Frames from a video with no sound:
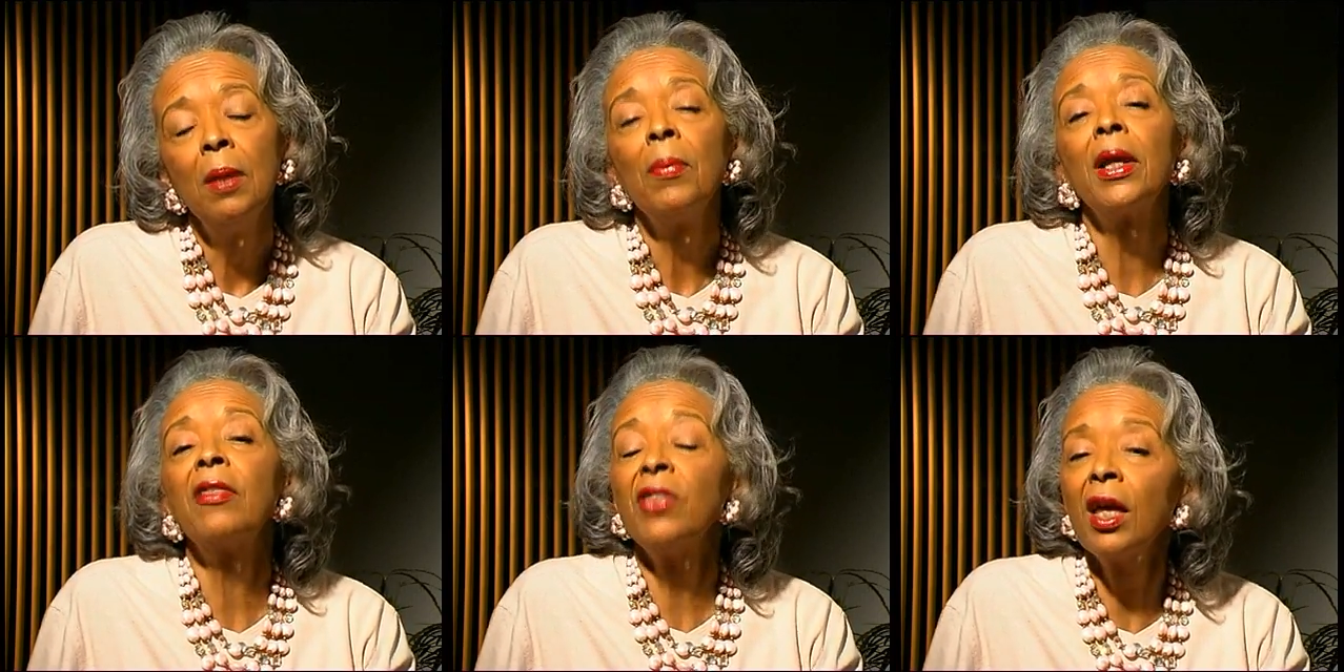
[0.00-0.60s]
But
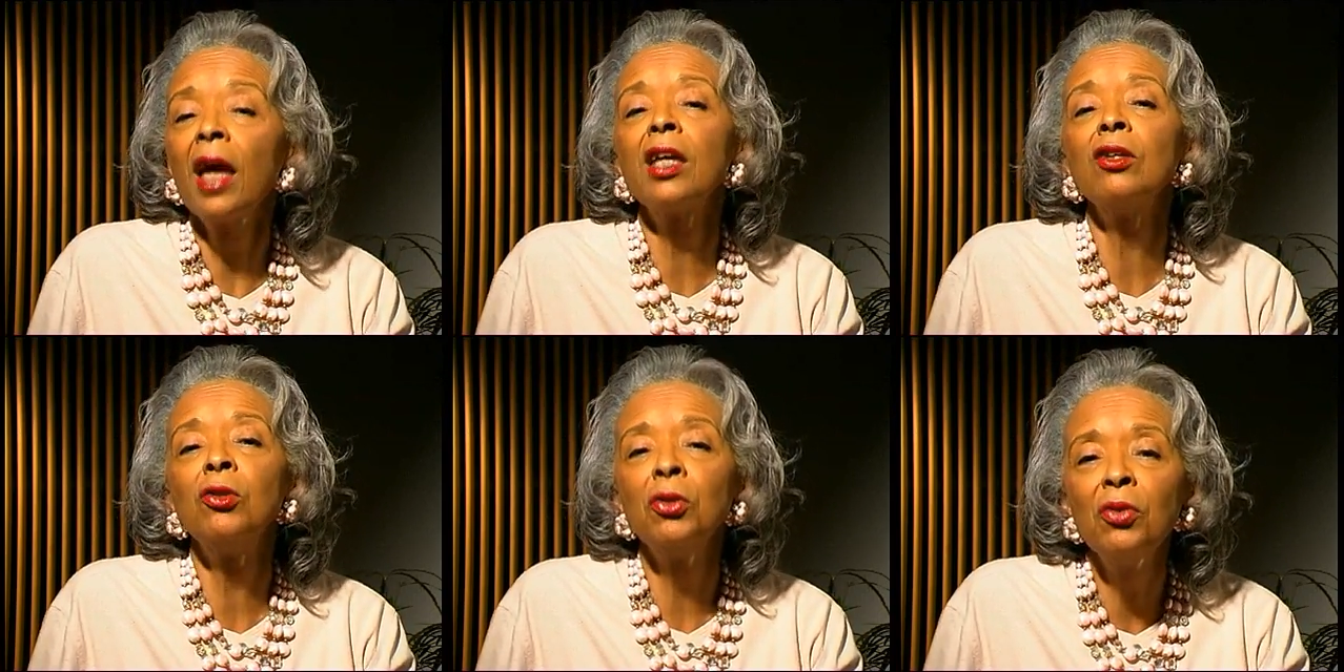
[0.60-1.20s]
I think I
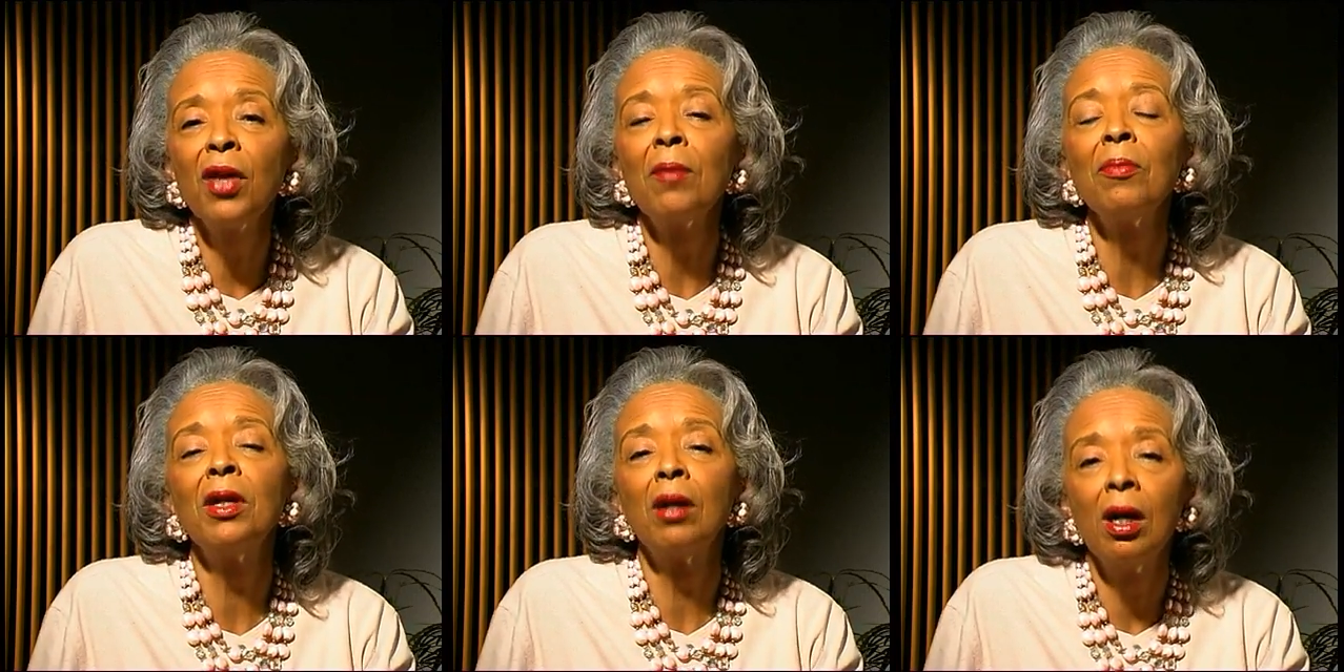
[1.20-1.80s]
can do that
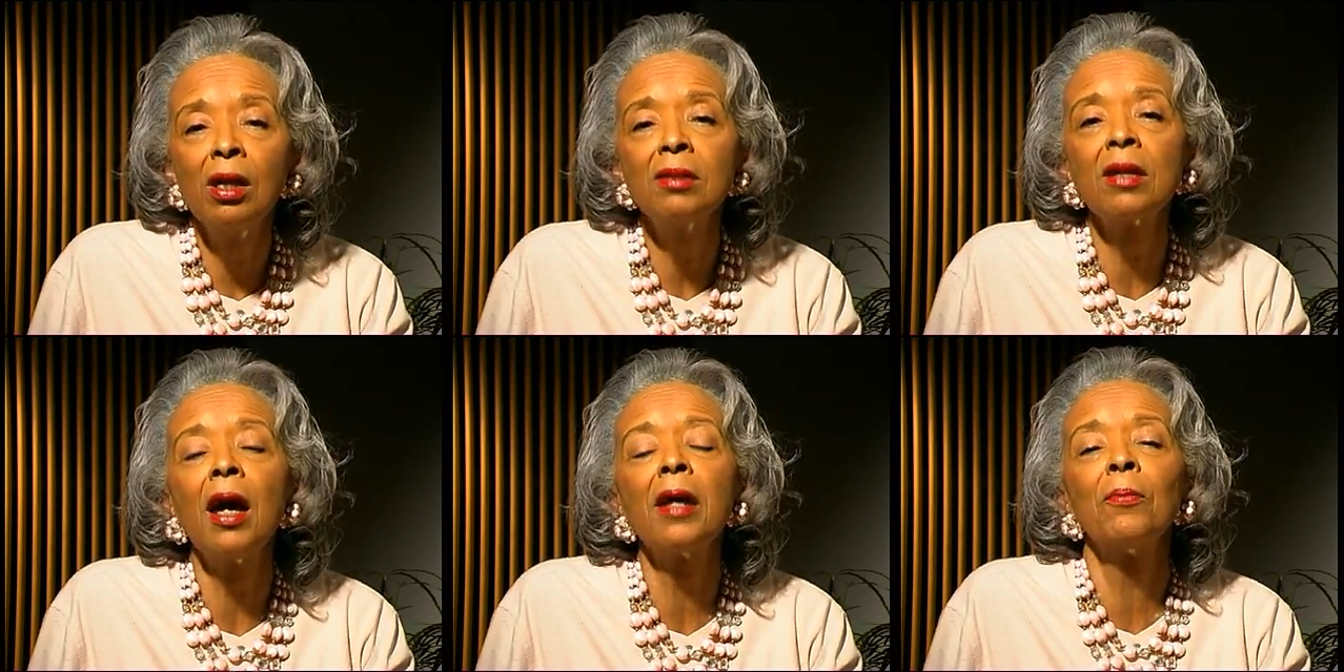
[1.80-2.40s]
because
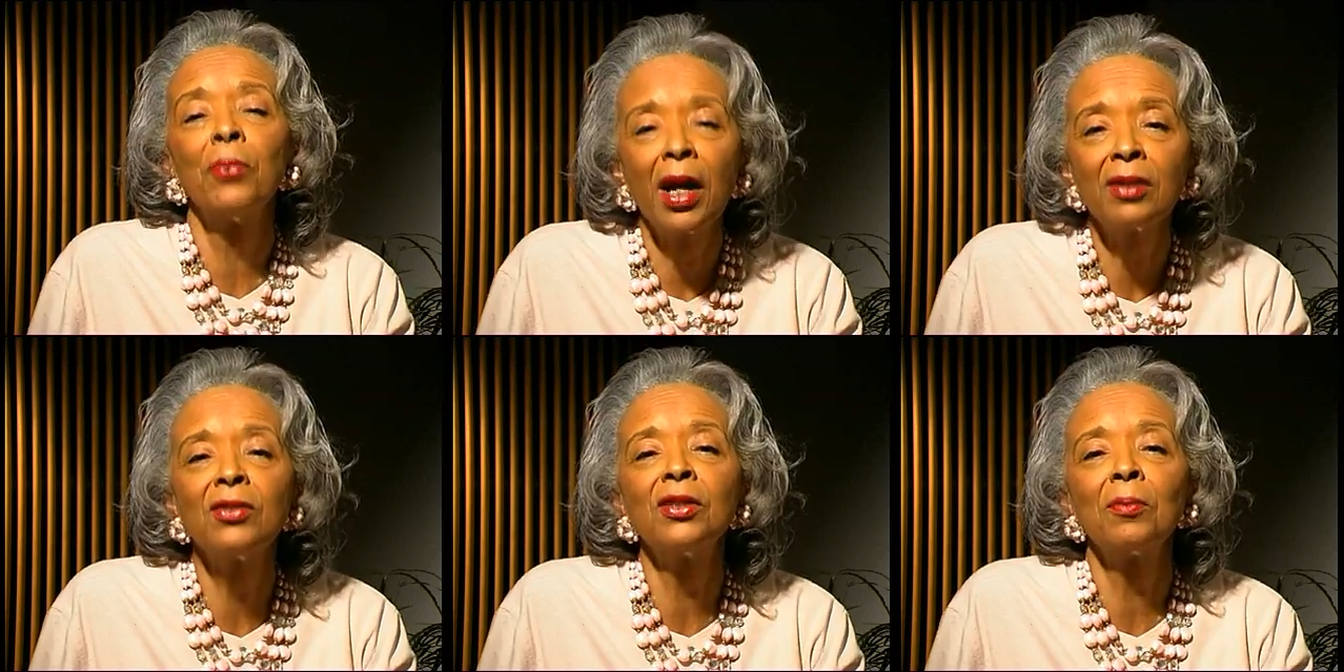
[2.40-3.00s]
I am
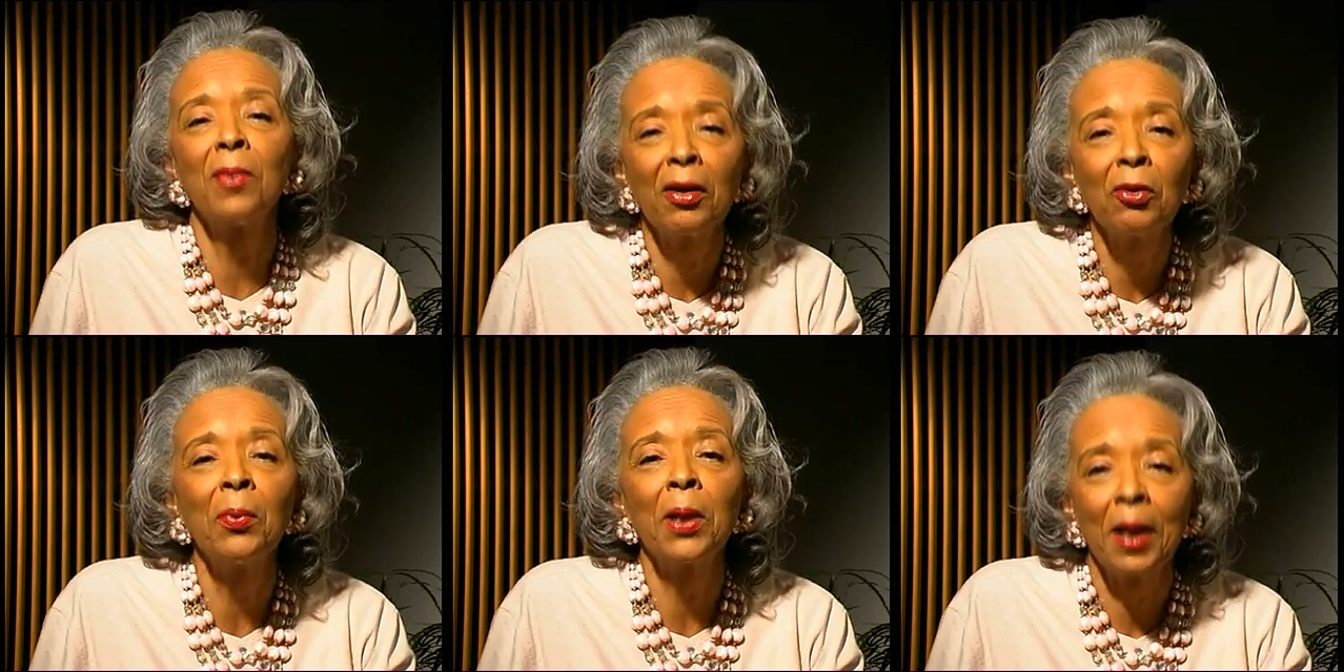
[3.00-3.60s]
practicing
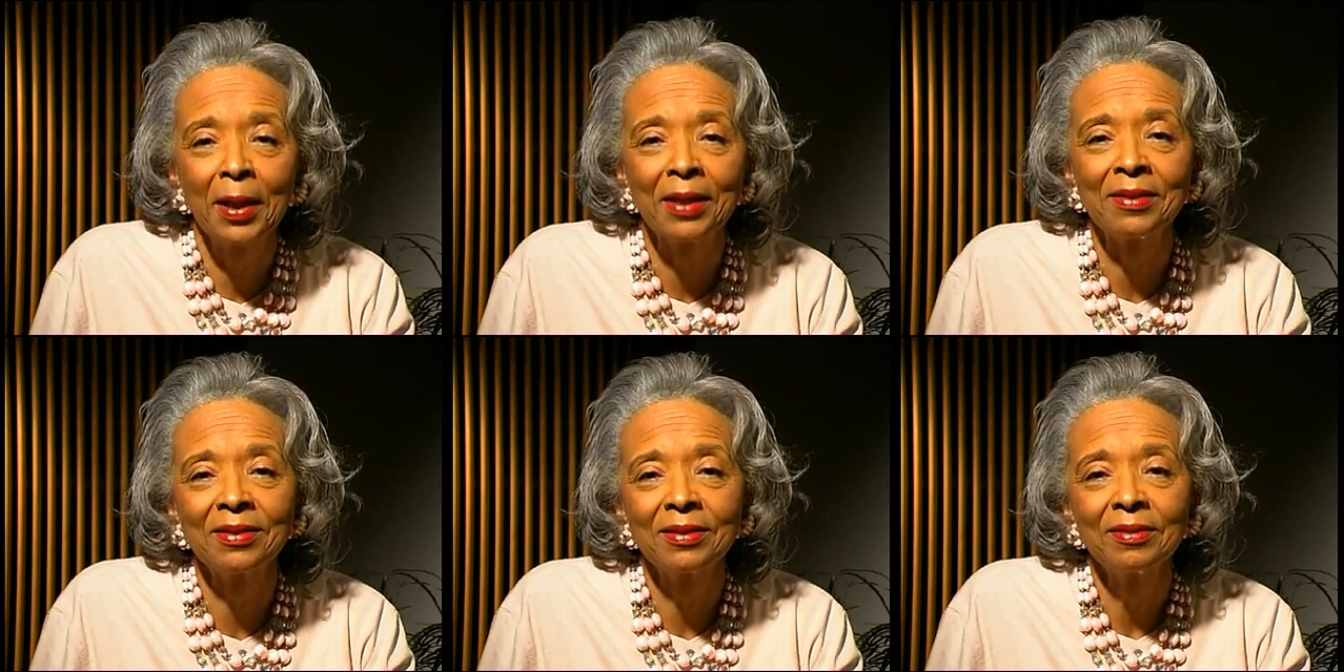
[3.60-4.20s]

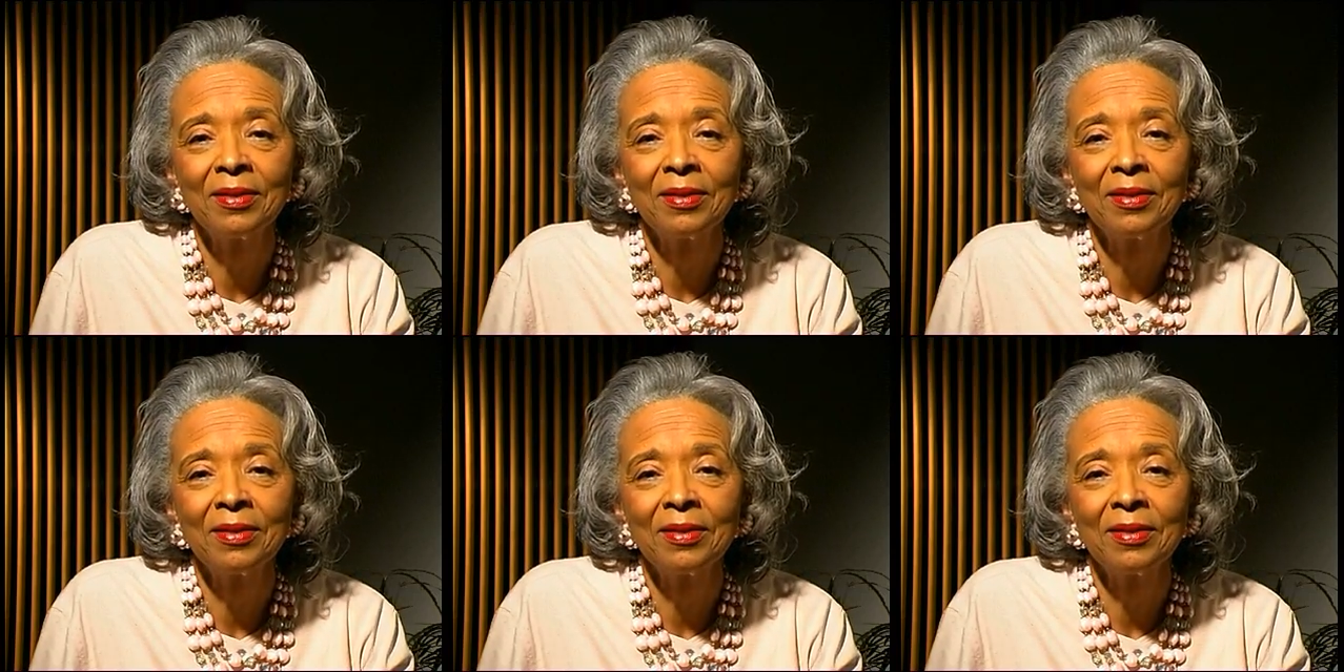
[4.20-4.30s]
macrobiotics.